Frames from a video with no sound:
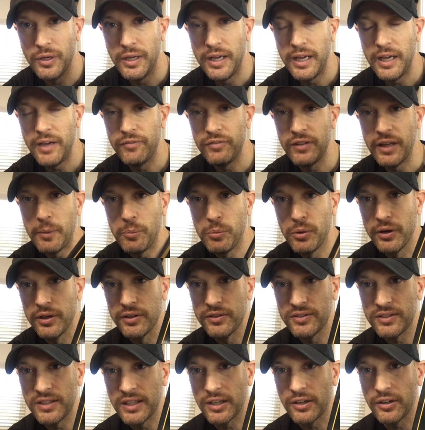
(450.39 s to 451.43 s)
If they put a
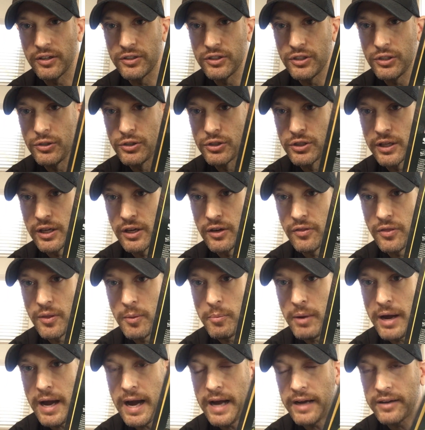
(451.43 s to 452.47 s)
sticker, it's usually on the
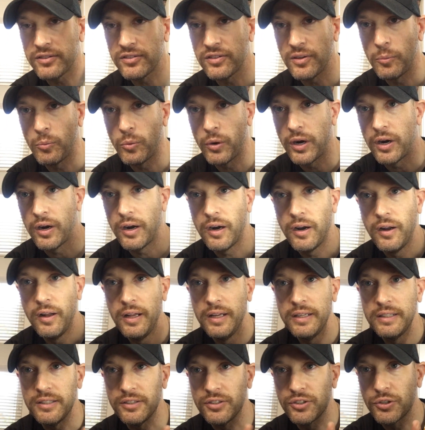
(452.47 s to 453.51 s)
back somewhere,
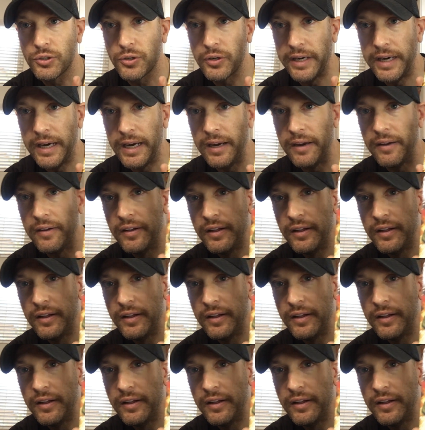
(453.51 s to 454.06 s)
discreet.